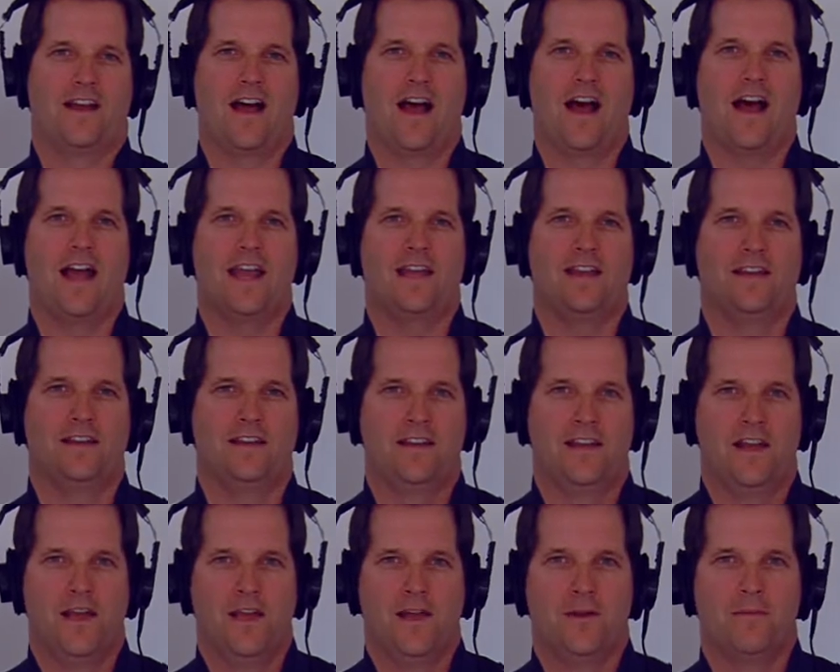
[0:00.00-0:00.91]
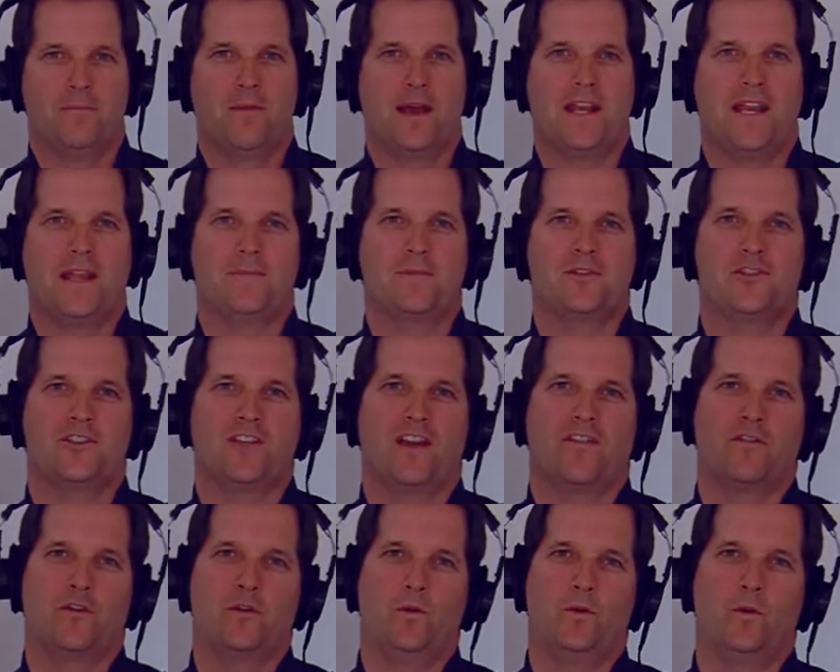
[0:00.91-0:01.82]
Hi, my name is
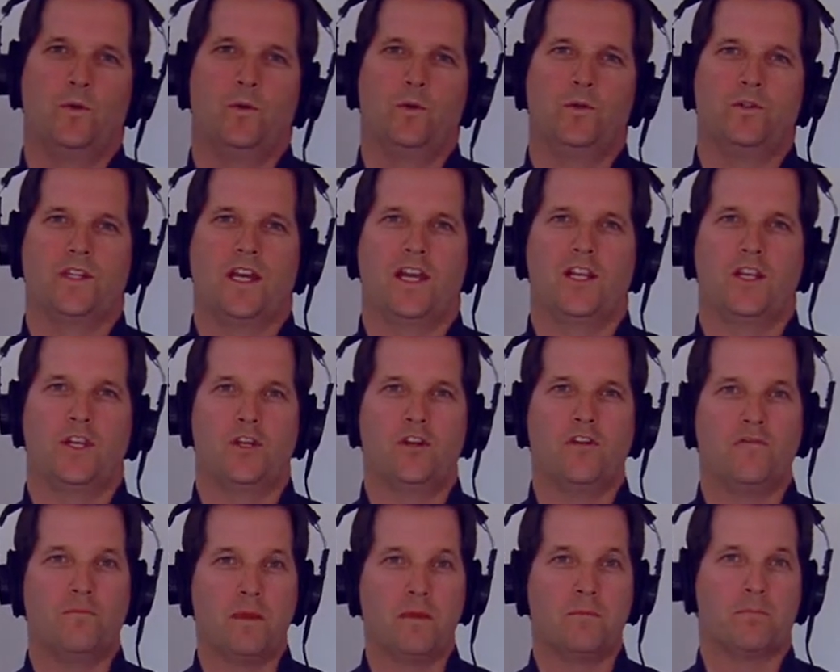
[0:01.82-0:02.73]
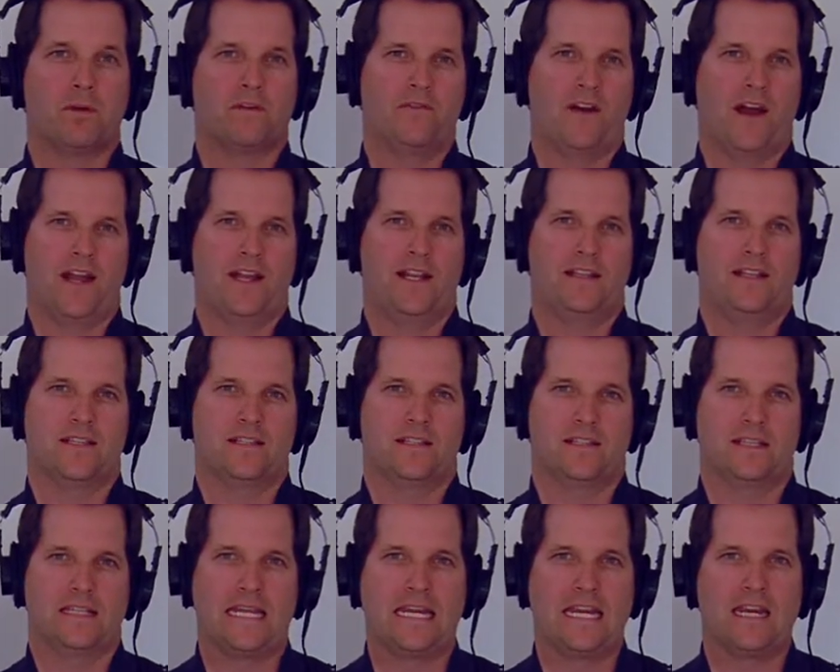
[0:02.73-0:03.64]
Jeff Cools, and you've been provided
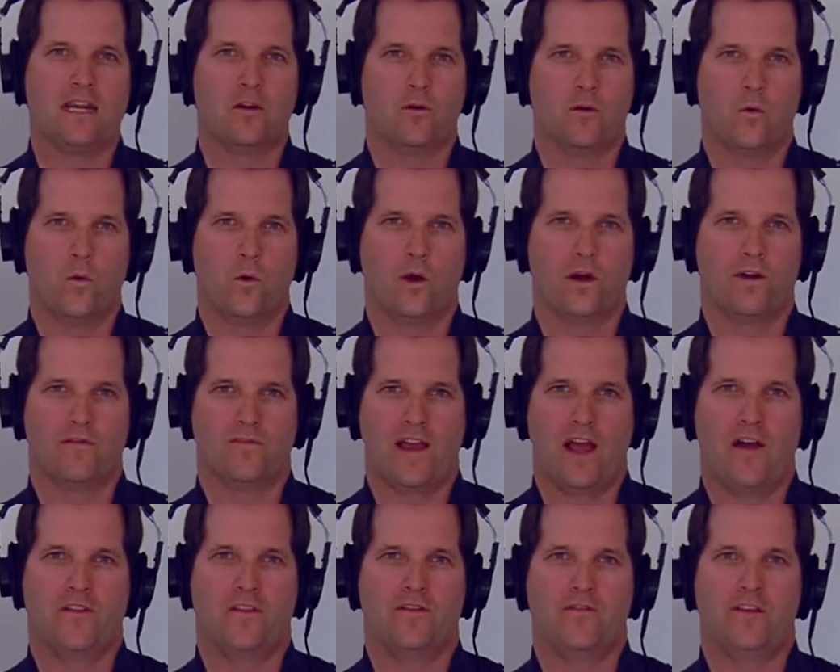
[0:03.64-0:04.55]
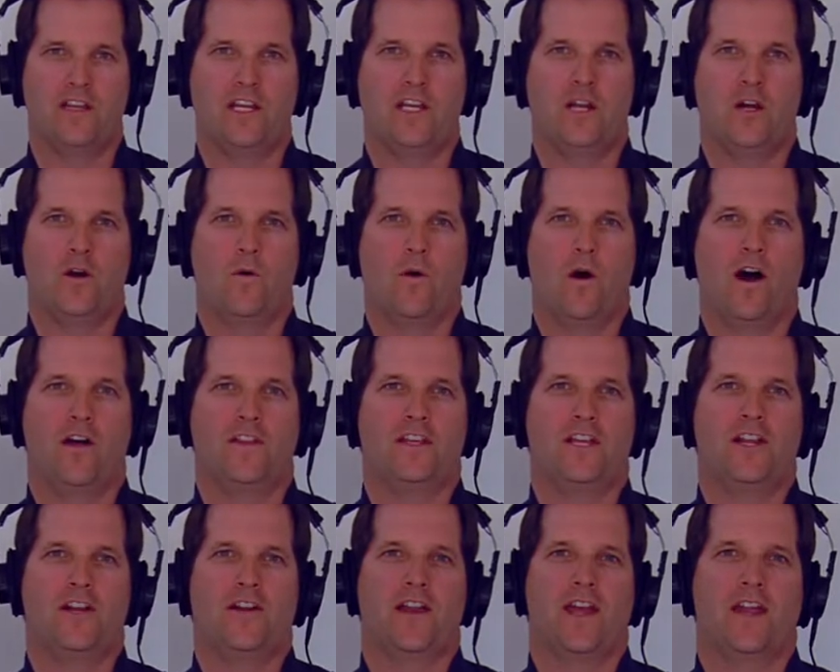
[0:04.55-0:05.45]
this link or found the video on
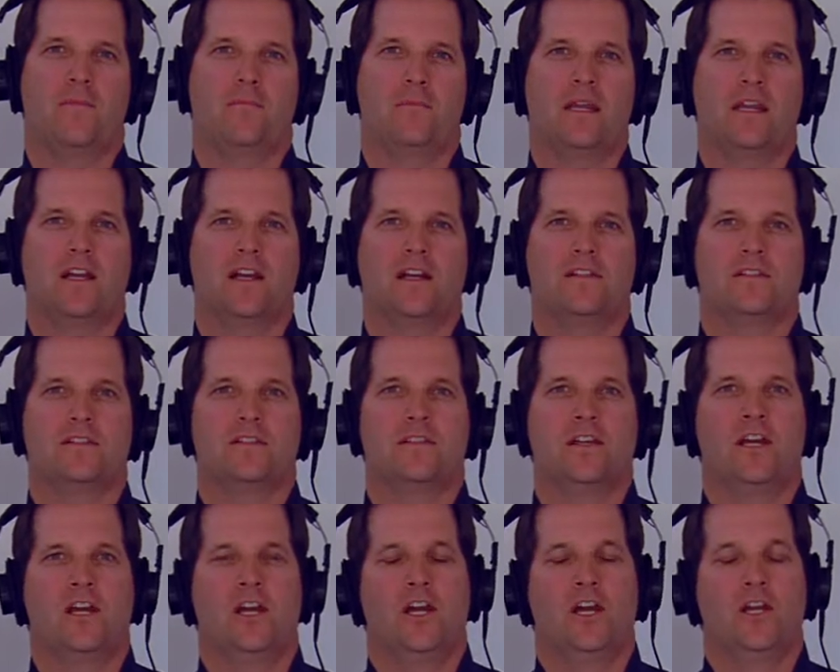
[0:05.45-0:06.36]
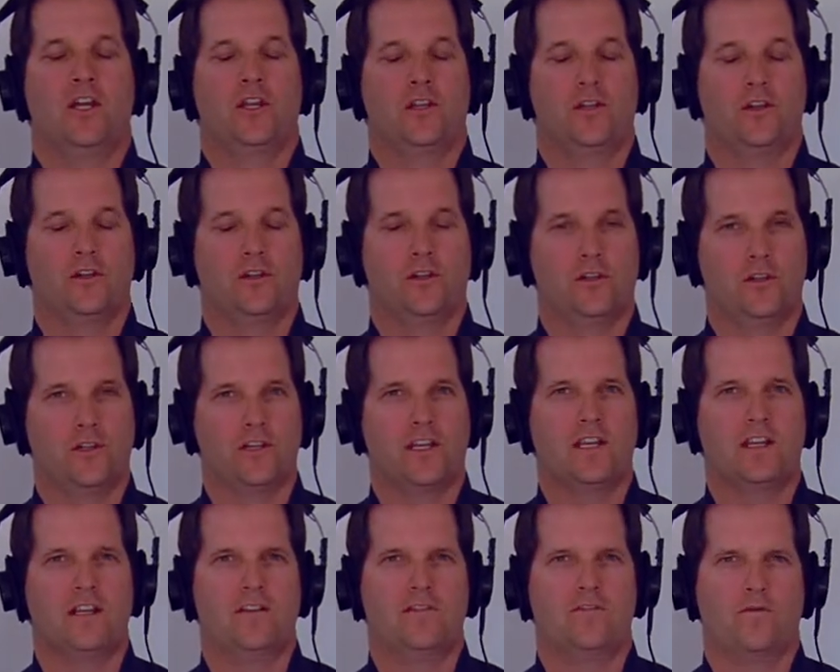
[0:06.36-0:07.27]
the internet because you're
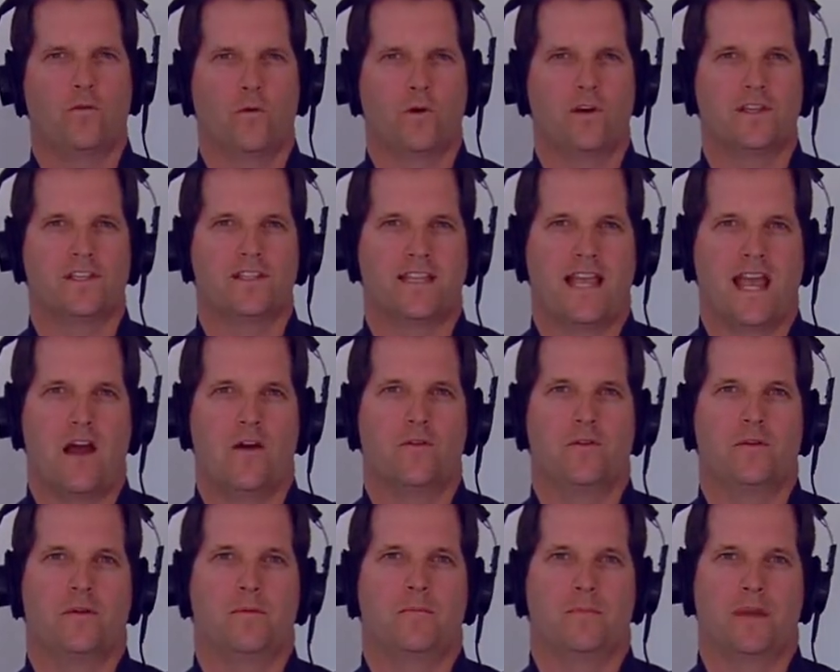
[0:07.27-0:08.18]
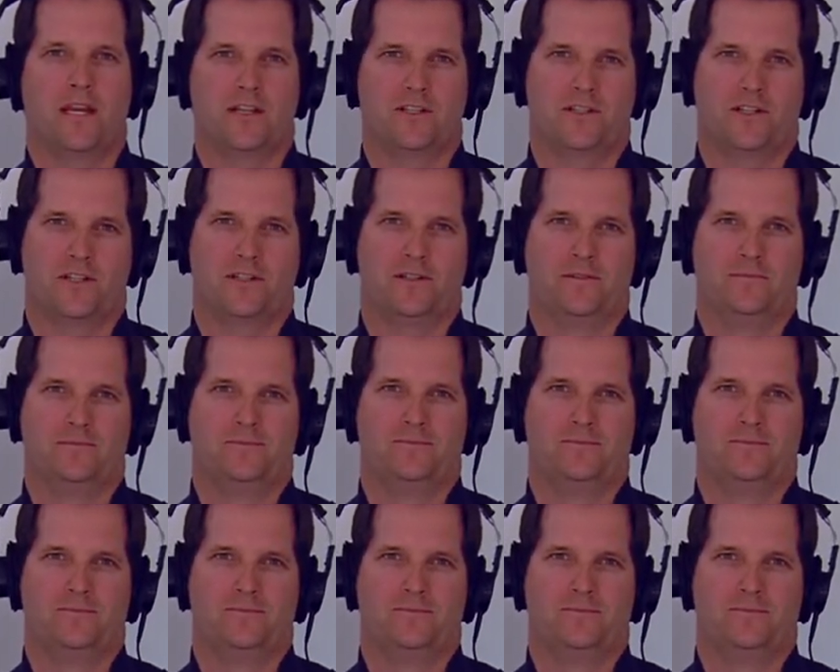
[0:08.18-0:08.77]
looking for a sound mixer.